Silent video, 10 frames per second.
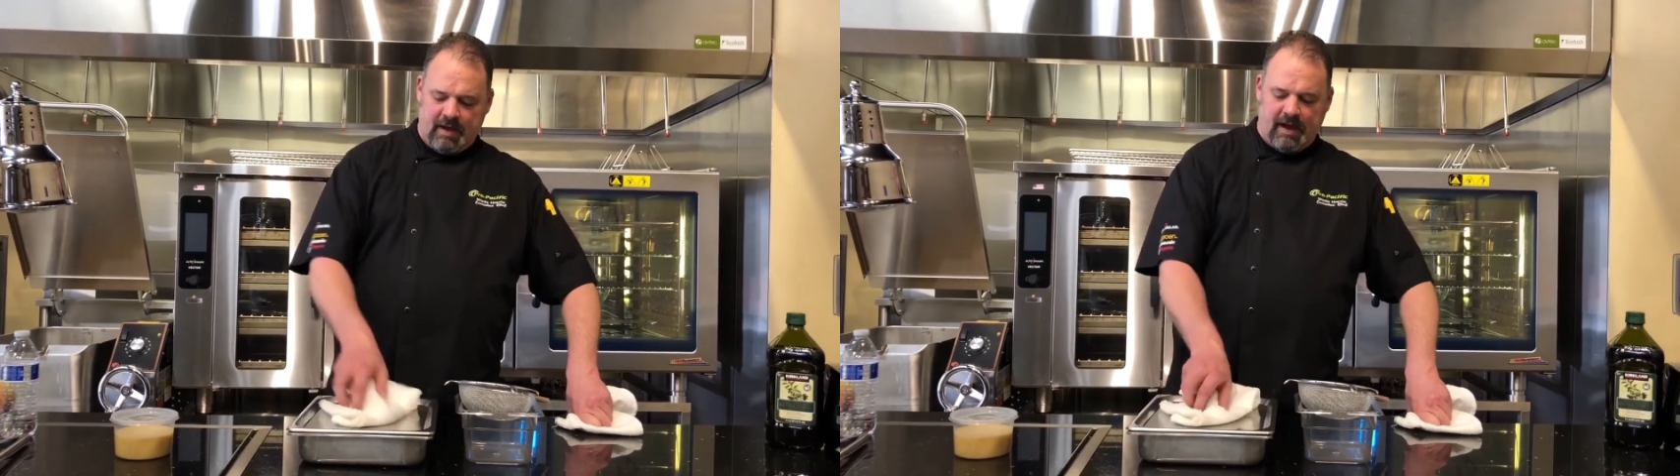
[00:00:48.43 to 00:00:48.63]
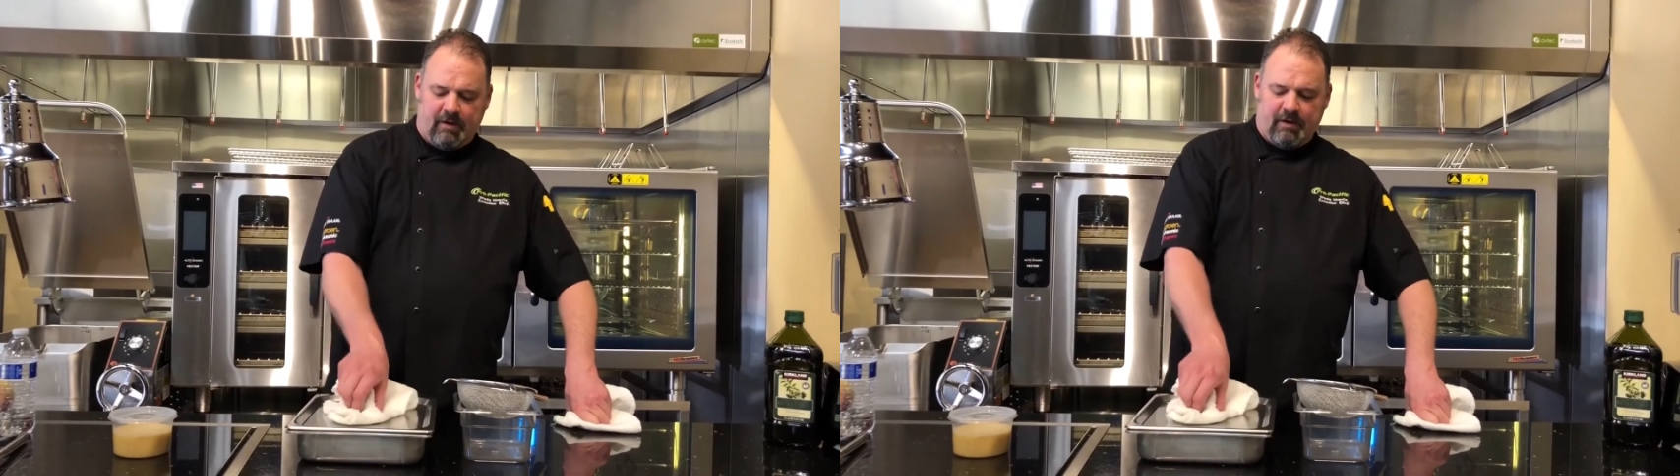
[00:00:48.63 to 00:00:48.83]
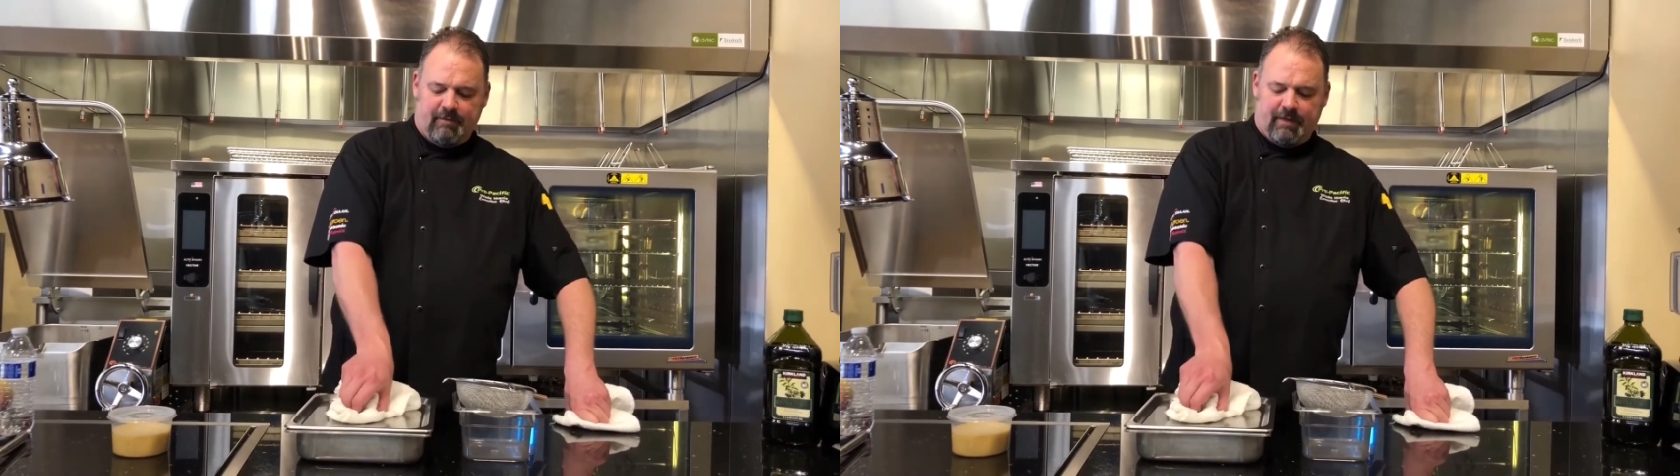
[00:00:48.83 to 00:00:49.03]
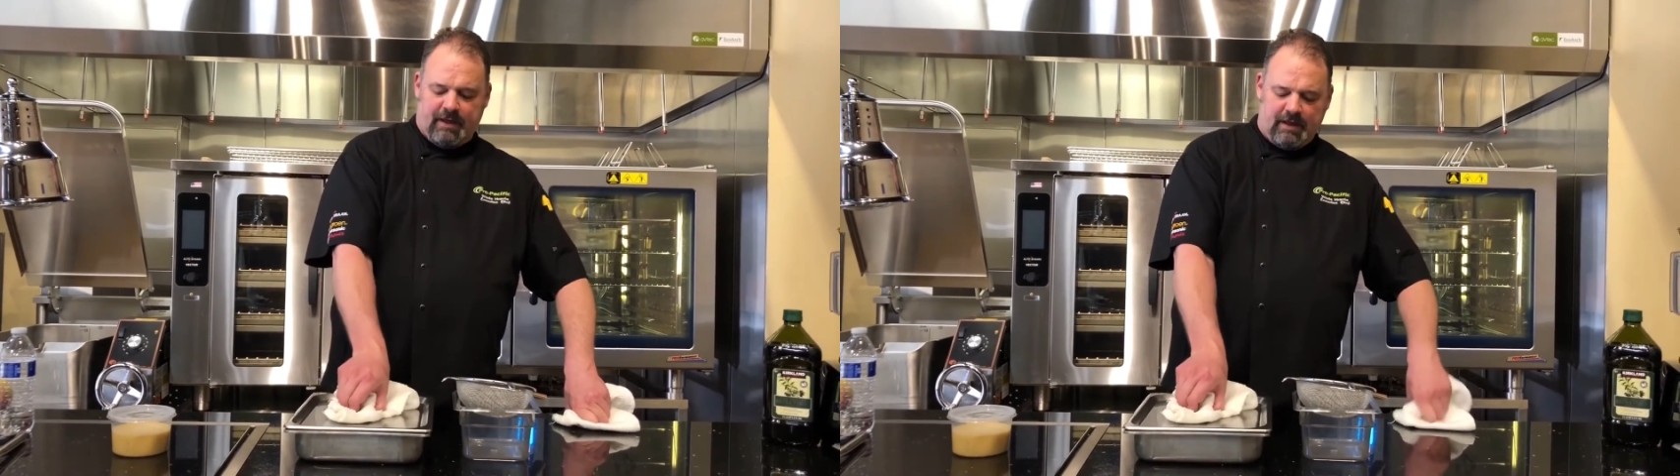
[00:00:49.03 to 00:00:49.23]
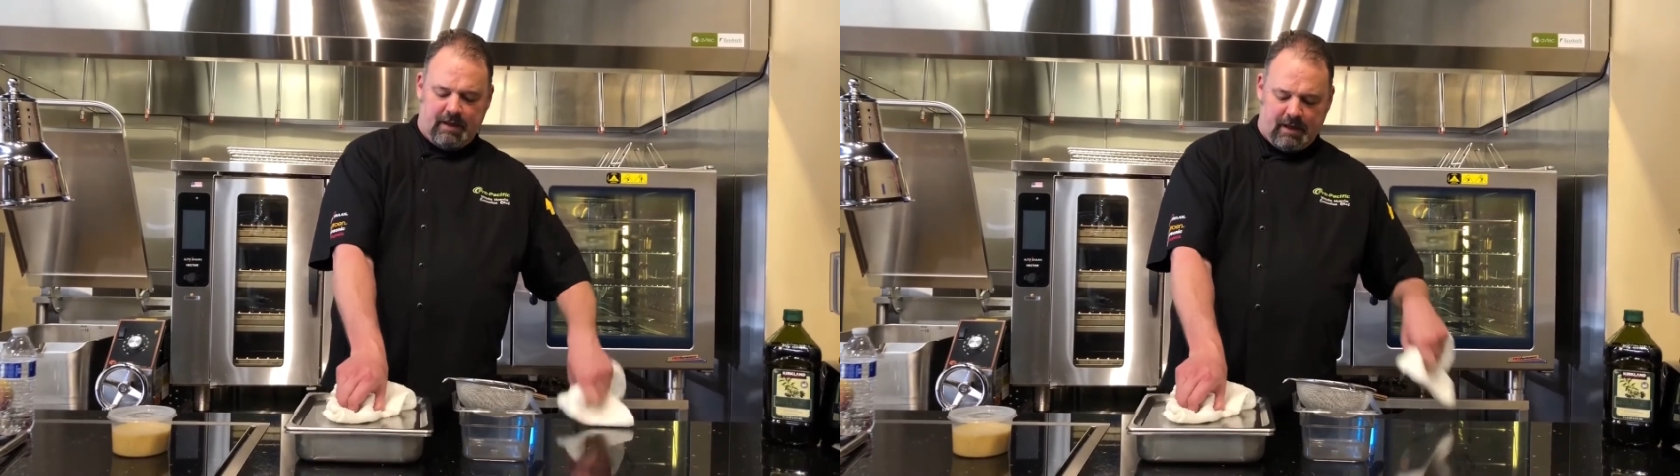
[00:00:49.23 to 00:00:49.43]
out of
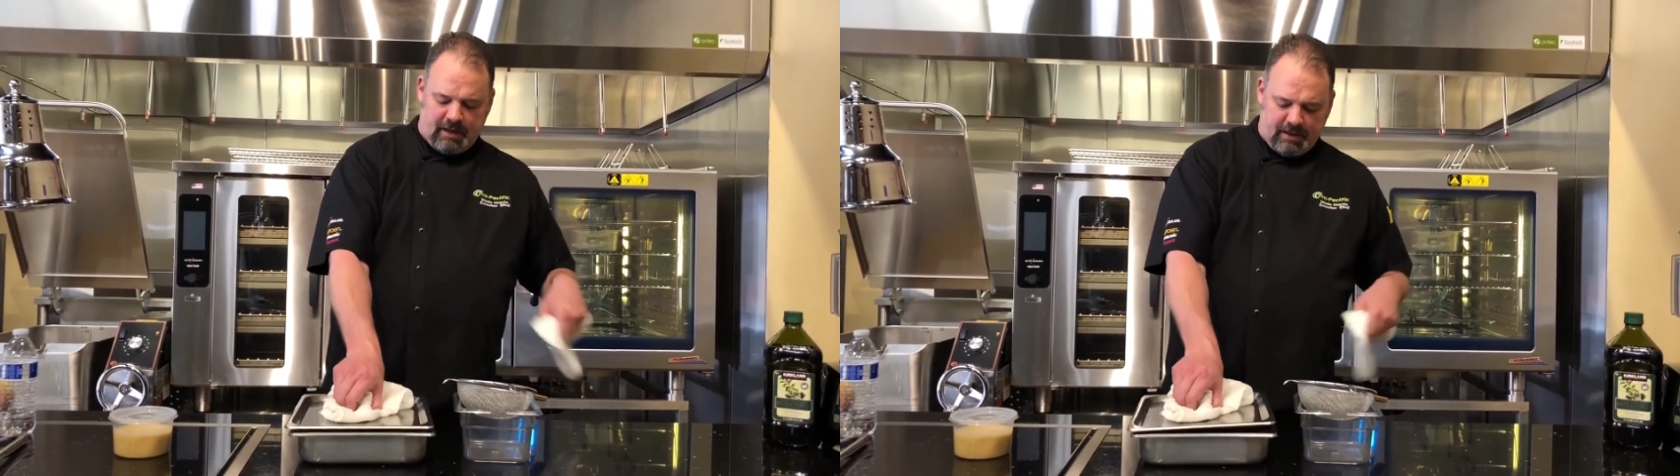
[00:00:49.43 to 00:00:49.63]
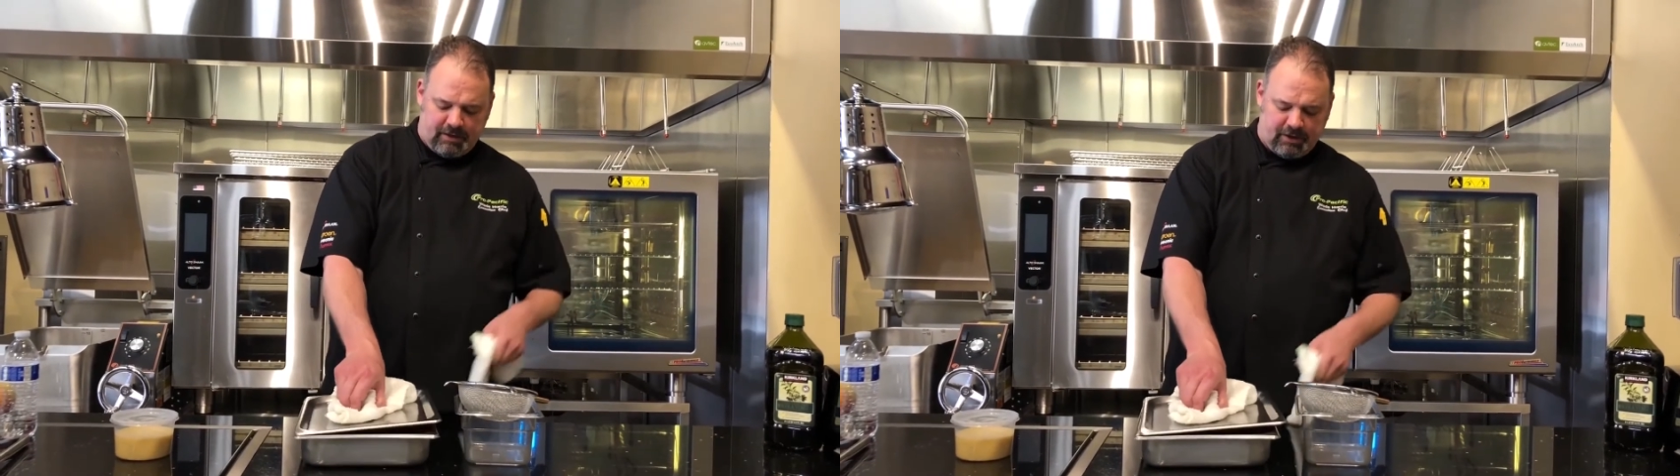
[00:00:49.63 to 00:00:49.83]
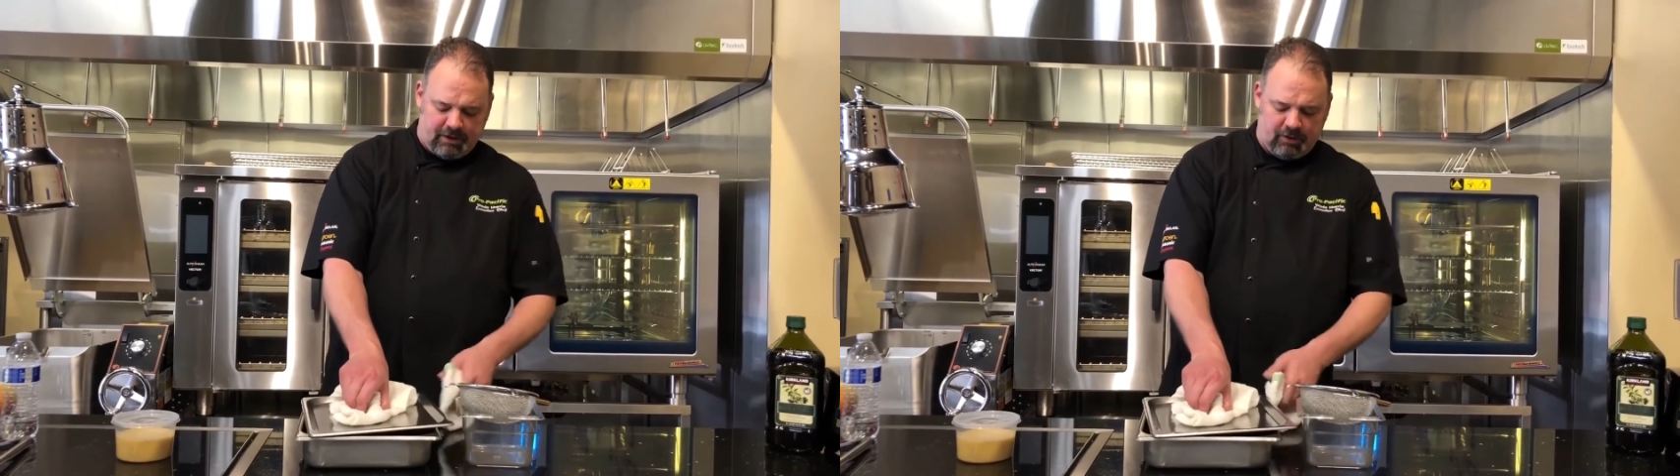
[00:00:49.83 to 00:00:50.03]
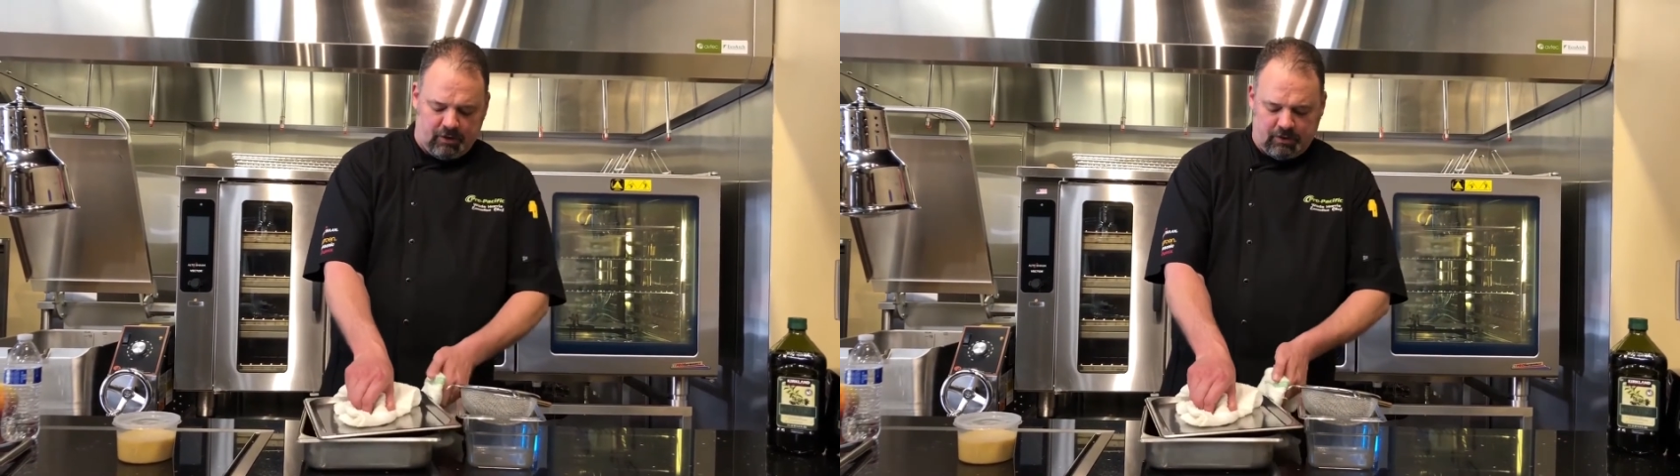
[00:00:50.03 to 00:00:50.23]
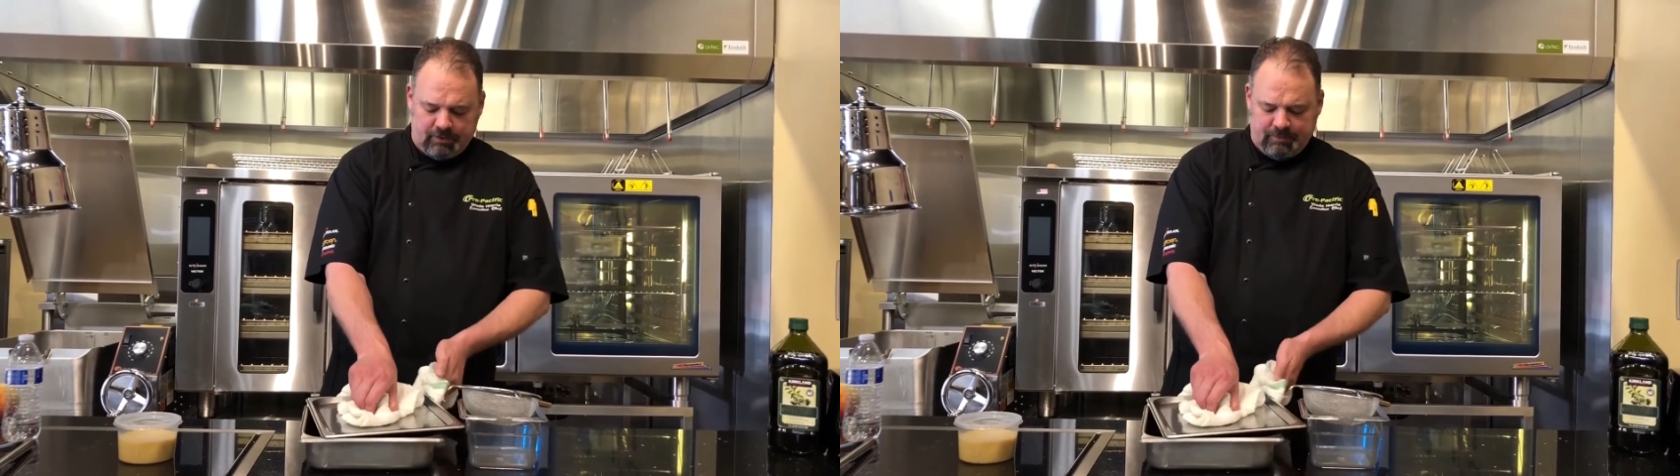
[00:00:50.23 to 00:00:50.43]
the uh, cook and
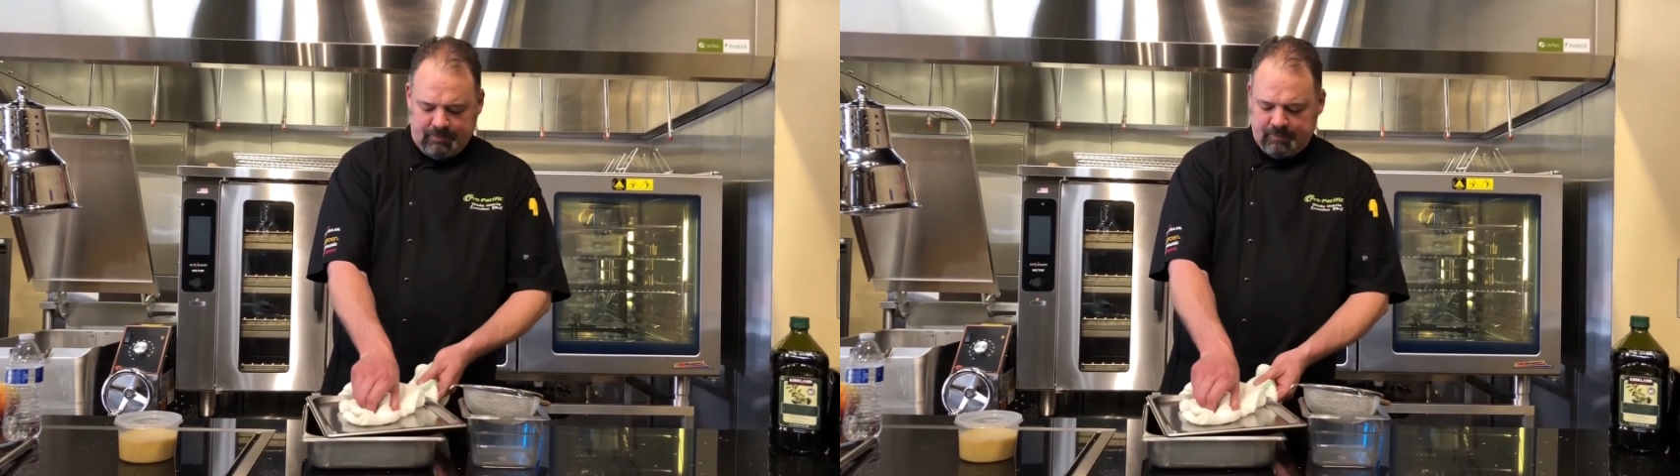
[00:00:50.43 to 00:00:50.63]
hold,